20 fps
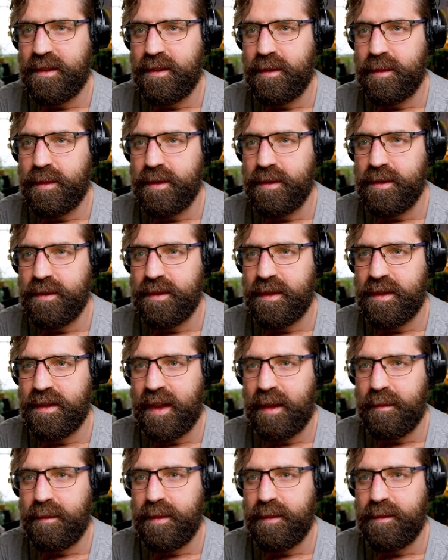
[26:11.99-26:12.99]
doubled and
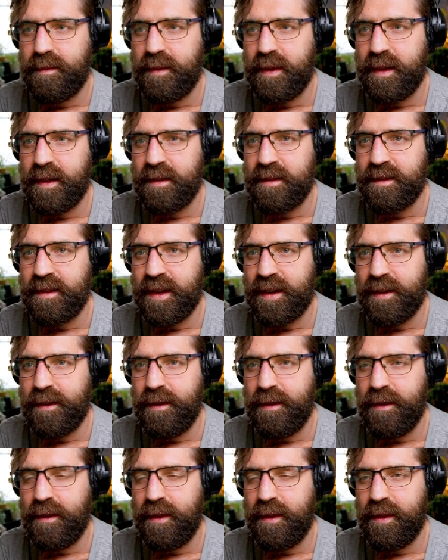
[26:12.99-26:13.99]
that being
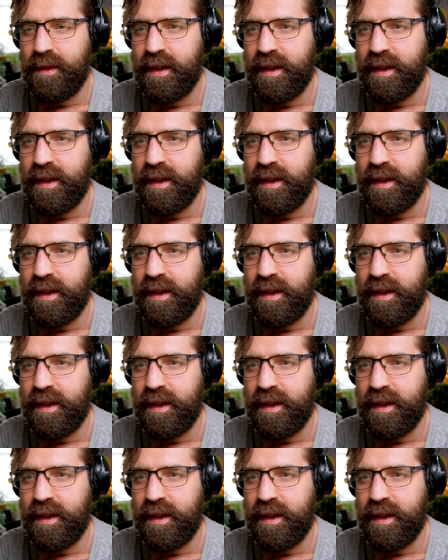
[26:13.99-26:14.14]
single.